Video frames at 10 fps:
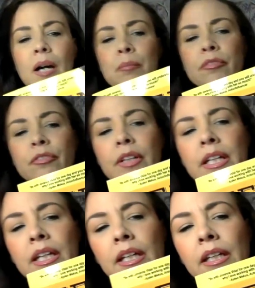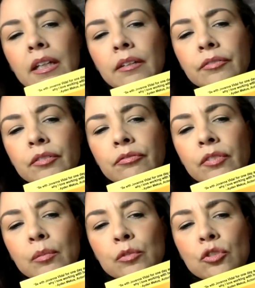Free gift
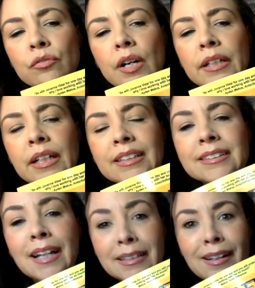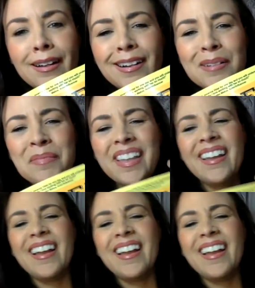from Jovanna.com,